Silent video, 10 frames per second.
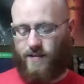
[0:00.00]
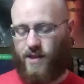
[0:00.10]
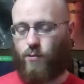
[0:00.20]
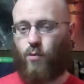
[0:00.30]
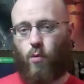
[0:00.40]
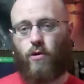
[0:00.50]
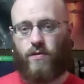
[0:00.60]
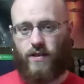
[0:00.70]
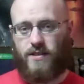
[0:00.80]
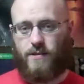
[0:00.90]
they were
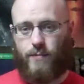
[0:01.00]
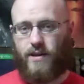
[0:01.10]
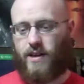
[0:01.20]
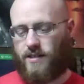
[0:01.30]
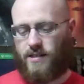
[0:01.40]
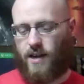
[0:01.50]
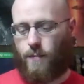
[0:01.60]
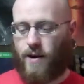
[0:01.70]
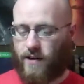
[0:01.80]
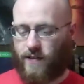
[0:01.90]
worthless, because
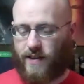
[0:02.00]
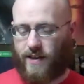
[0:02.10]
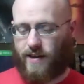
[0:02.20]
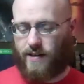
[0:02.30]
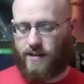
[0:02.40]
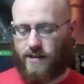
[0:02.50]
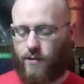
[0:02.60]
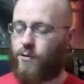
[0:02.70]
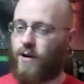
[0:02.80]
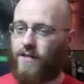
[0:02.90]
apparently,
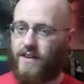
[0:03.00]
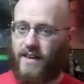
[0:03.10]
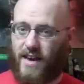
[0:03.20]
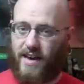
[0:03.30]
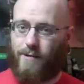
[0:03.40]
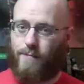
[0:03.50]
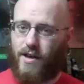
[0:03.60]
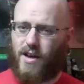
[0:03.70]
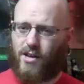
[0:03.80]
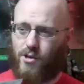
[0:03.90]
throughout the game,
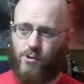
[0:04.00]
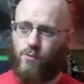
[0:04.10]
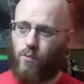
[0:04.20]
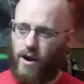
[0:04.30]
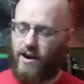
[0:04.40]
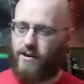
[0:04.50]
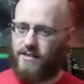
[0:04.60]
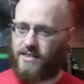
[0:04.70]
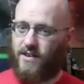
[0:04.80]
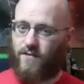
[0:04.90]
you
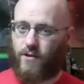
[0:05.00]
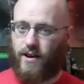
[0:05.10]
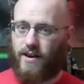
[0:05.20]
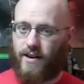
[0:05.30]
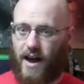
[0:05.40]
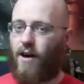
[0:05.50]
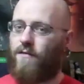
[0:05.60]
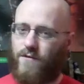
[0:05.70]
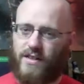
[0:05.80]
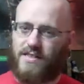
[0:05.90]
wear different
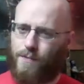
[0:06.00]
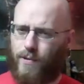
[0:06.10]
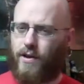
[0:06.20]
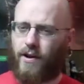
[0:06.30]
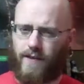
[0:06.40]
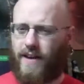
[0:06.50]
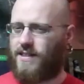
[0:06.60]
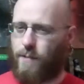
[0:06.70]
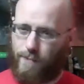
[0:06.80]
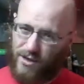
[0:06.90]
outfits depending on, like,
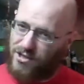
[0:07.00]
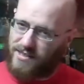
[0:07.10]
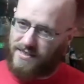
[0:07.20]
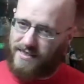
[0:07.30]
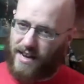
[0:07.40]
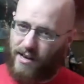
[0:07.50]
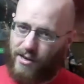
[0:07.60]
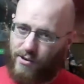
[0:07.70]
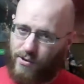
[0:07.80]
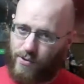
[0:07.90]
the mission style
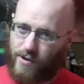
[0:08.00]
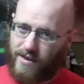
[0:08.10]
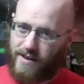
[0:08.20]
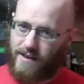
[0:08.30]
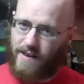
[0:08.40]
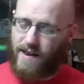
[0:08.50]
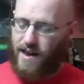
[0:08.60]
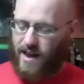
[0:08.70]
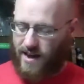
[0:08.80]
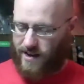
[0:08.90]
you're doing,
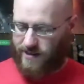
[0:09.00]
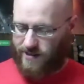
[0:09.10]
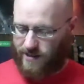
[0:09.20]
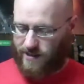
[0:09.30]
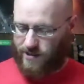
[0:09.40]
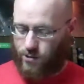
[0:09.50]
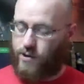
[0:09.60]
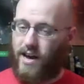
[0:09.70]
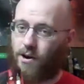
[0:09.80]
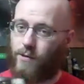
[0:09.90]
and you
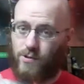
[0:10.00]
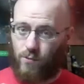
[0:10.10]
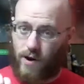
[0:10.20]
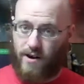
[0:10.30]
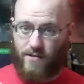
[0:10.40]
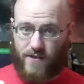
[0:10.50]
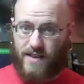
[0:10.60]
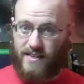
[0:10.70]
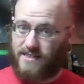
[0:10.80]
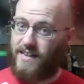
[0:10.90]
can't always wear
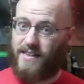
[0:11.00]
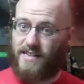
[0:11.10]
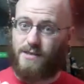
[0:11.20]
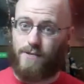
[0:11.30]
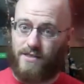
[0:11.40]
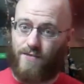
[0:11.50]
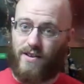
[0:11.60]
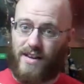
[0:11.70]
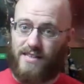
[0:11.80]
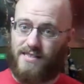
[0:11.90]
these in that
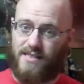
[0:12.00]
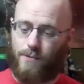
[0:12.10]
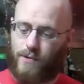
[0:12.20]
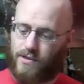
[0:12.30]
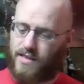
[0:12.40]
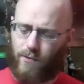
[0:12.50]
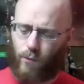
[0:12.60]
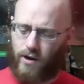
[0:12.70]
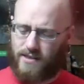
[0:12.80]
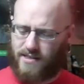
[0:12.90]
specific instance, because, like,
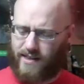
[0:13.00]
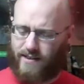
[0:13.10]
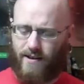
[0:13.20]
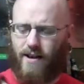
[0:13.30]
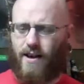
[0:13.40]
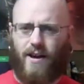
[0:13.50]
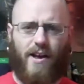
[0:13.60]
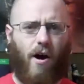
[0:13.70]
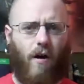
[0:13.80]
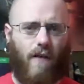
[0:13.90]
one's, like,
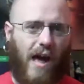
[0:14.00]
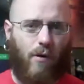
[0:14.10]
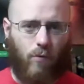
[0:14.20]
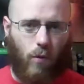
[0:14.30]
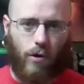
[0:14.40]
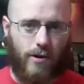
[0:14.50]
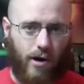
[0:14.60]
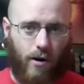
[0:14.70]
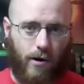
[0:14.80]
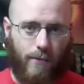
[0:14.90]
an all-out war
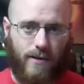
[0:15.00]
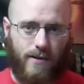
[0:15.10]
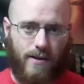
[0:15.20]
garb.